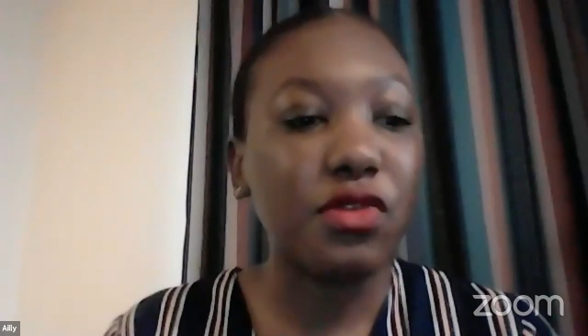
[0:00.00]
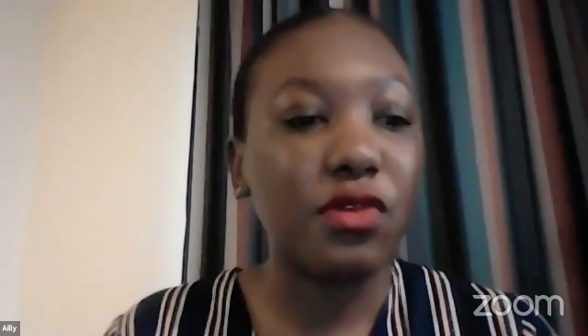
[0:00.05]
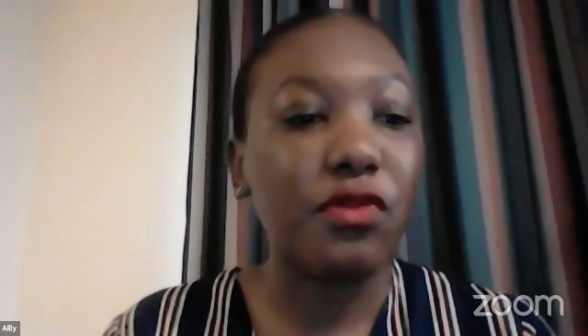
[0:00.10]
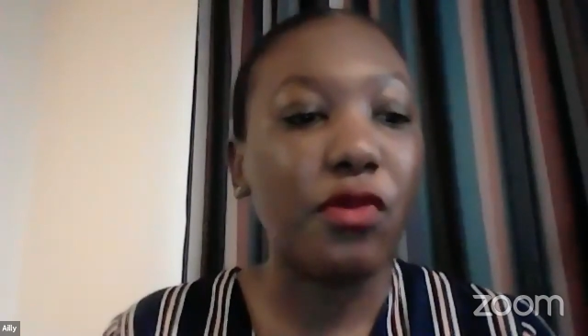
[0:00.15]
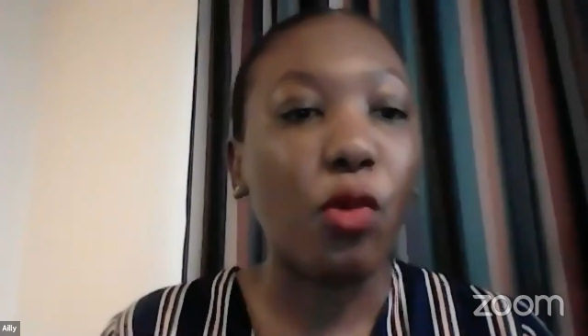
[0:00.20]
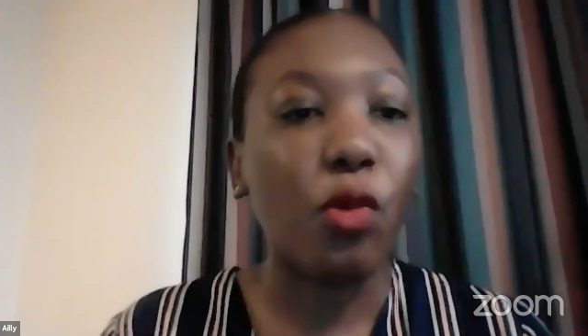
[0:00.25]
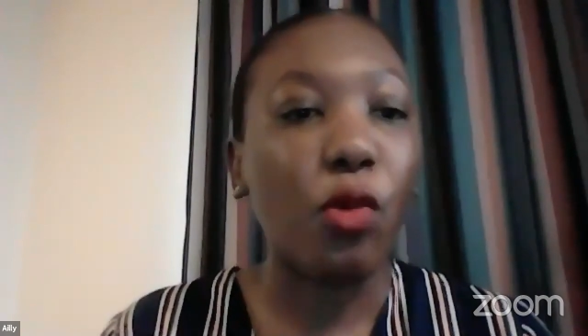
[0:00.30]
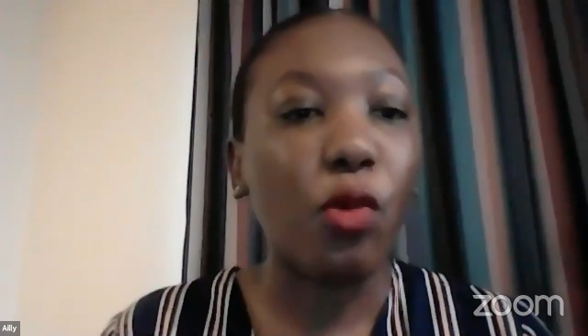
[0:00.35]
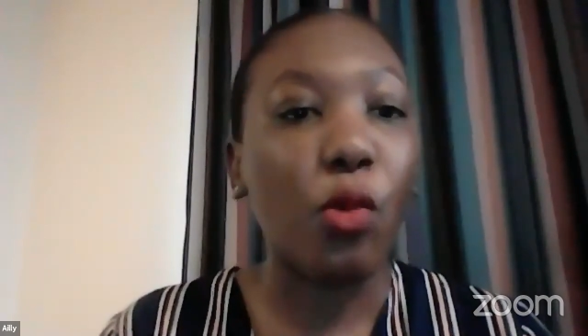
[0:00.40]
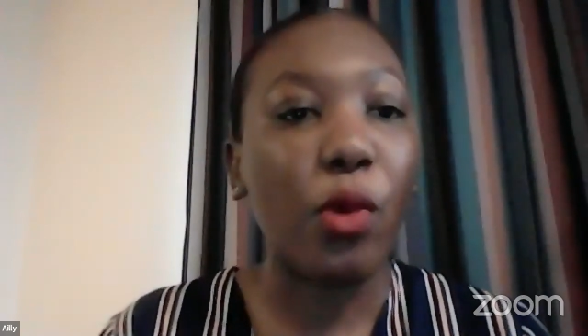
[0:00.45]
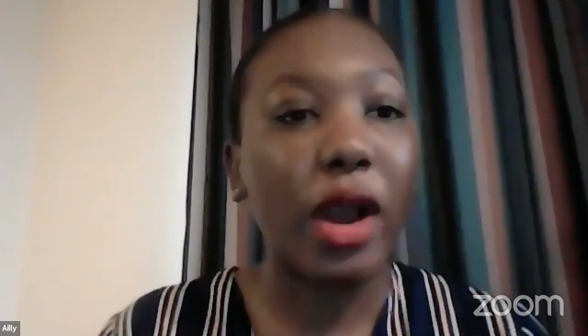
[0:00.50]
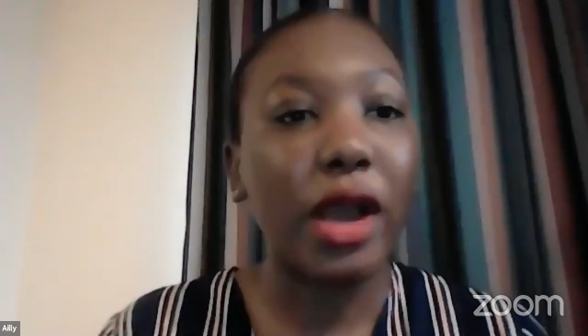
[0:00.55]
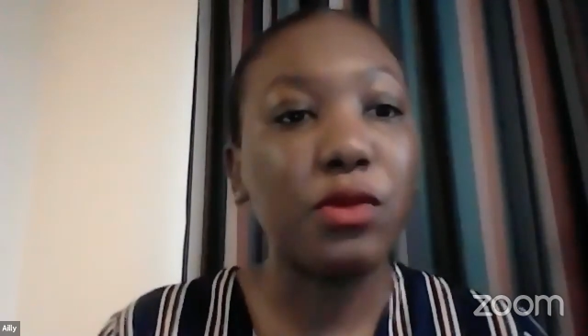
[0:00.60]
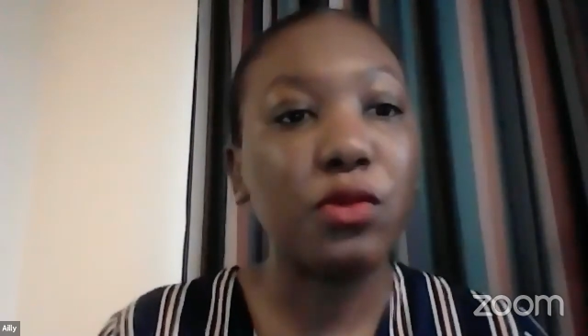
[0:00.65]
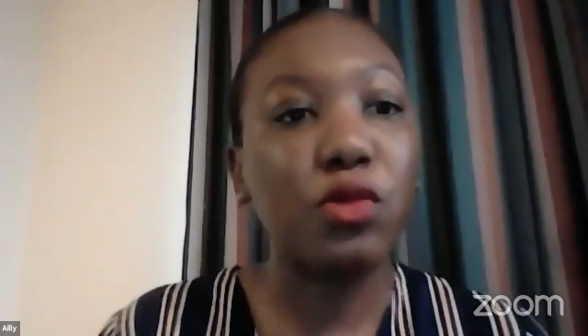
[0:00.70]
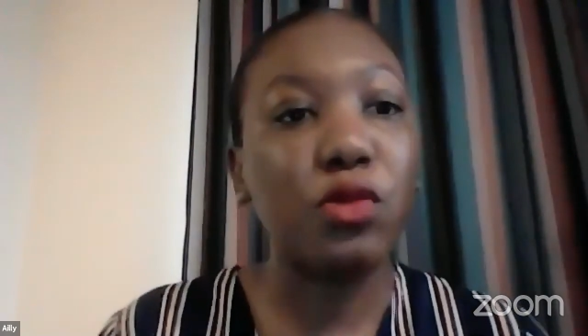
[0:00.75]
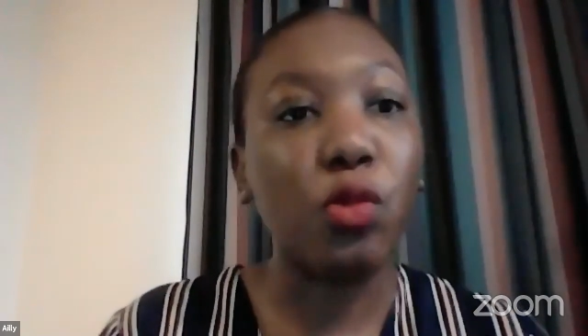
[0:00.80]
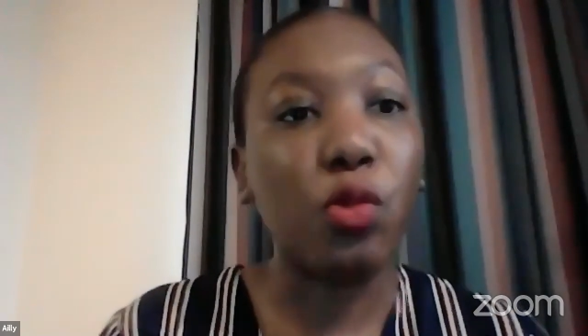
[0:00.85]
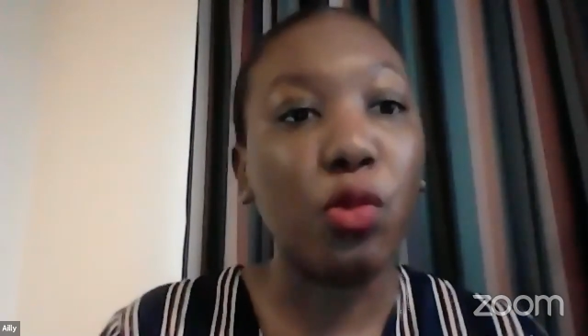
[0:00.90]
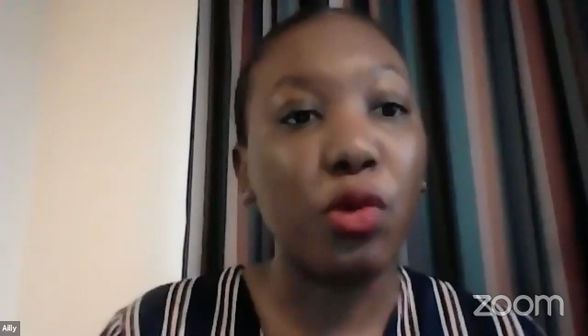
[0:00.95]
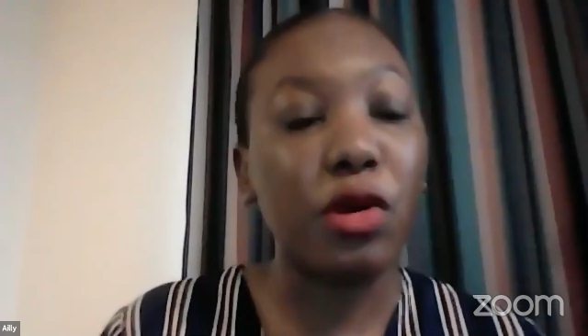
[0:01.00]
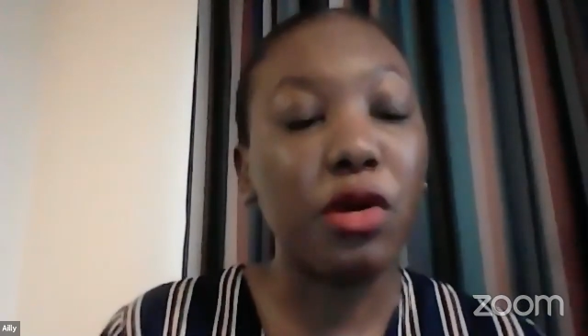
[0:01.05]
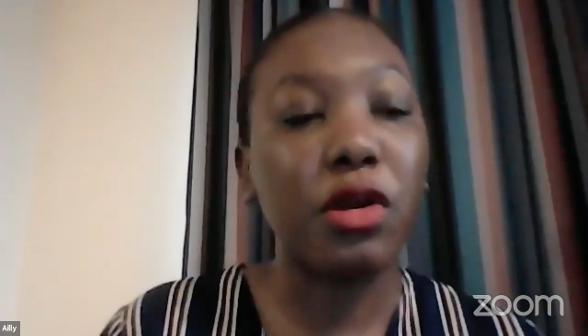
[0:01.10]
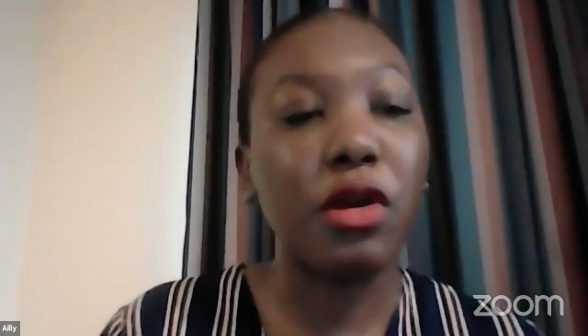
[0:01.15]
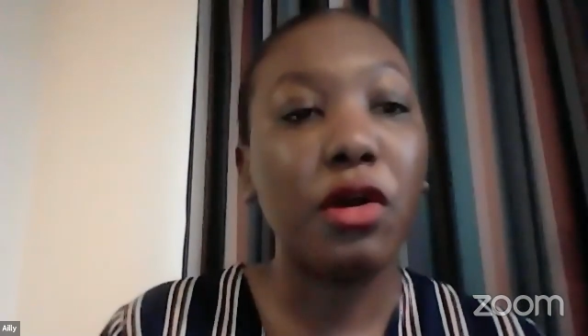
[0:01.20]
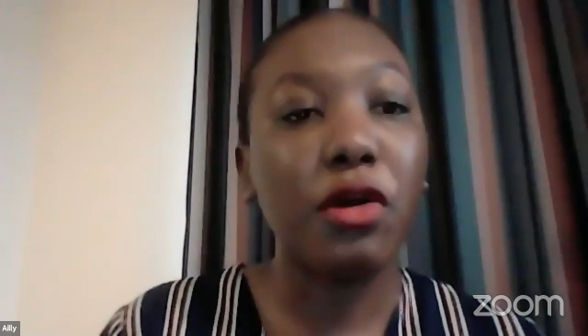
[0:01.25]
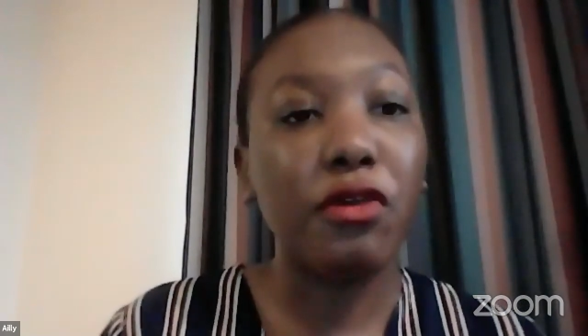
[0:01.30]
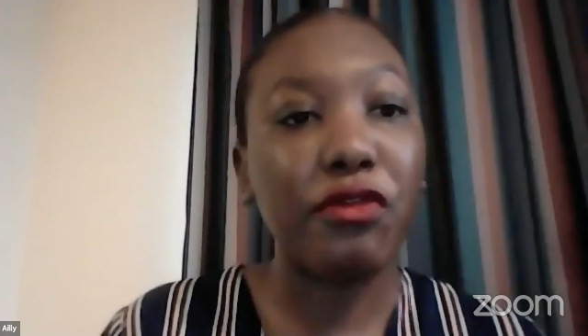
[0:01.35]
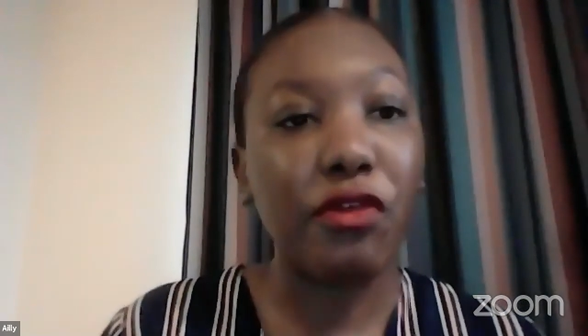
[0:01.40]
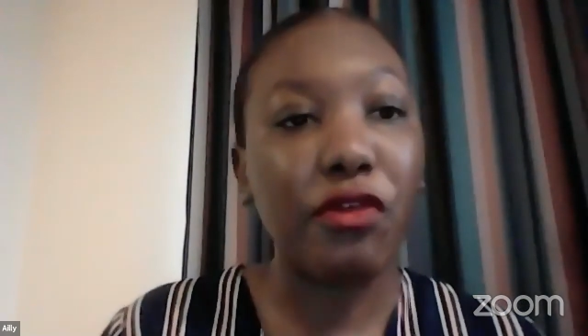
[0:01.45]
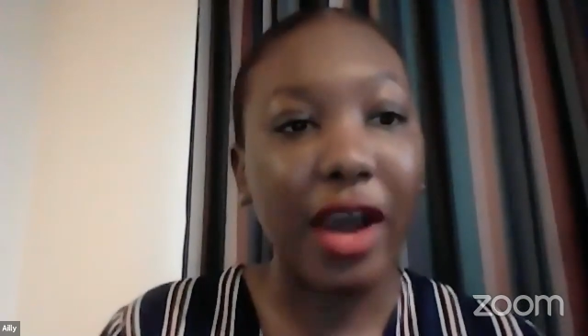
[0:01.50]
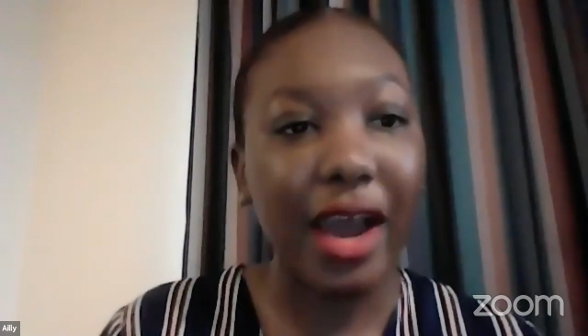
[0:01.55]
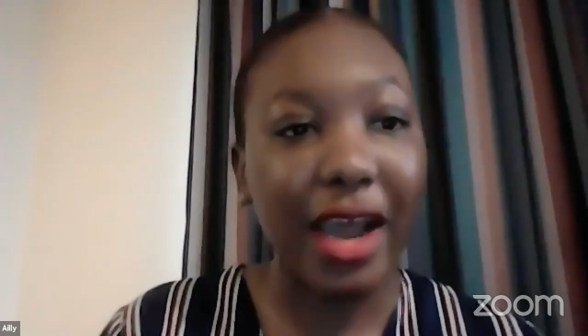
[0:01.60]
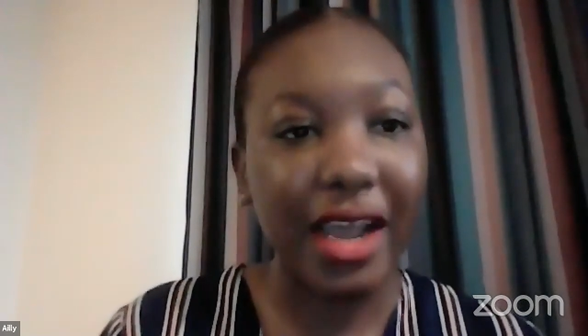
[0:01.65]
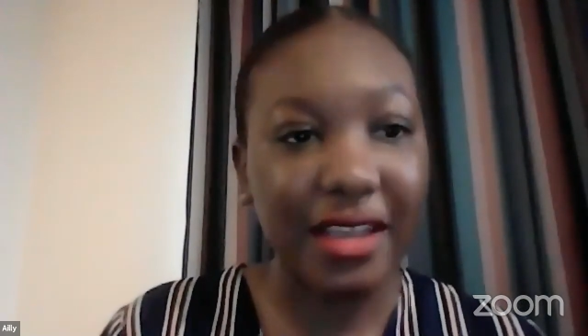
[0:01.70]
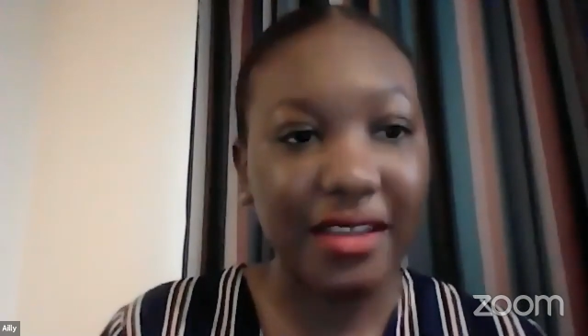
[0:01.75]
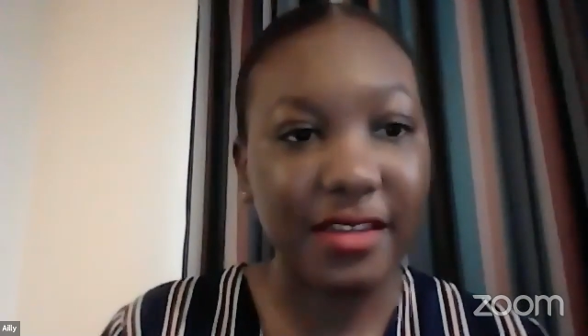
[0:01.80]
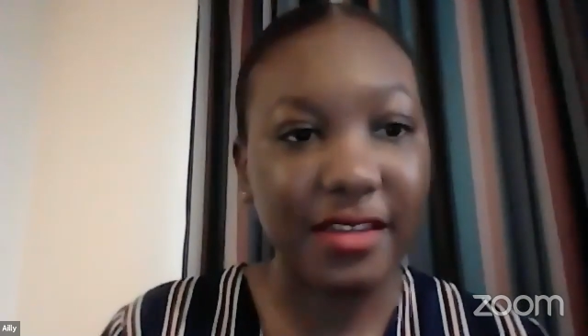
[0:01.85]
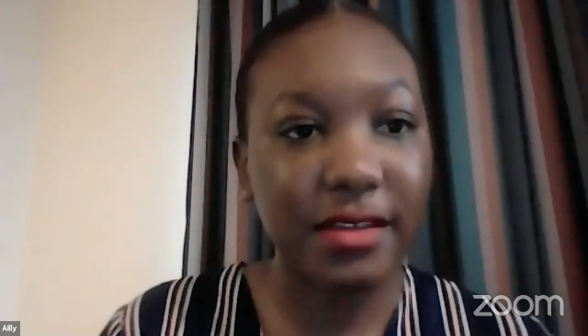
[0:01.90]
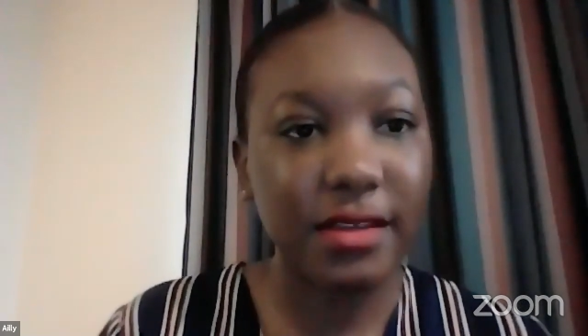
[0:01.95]
what will work for
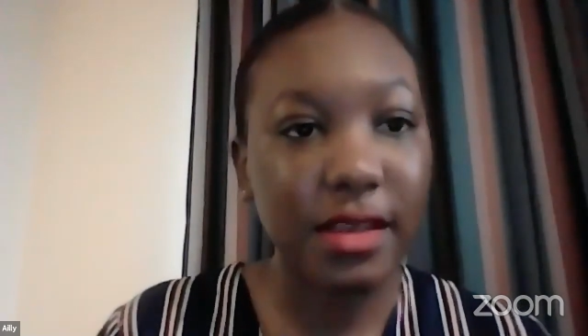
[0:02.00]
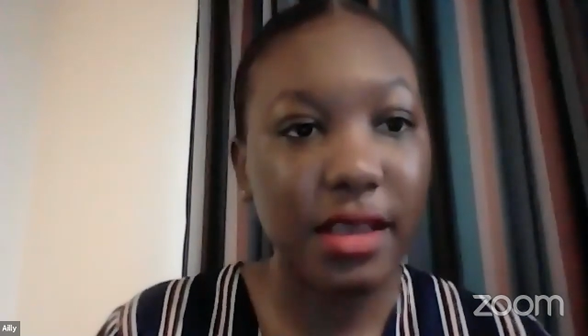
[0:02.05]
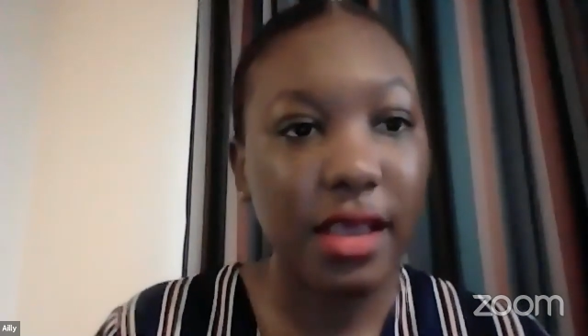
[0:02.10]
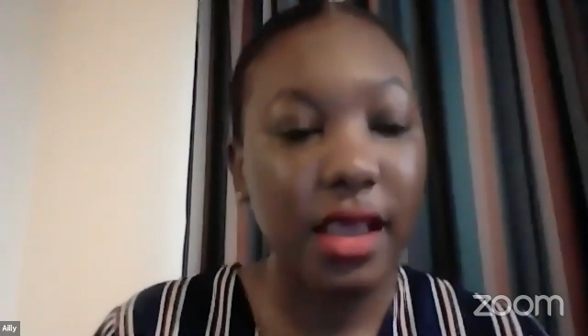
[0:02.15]
us.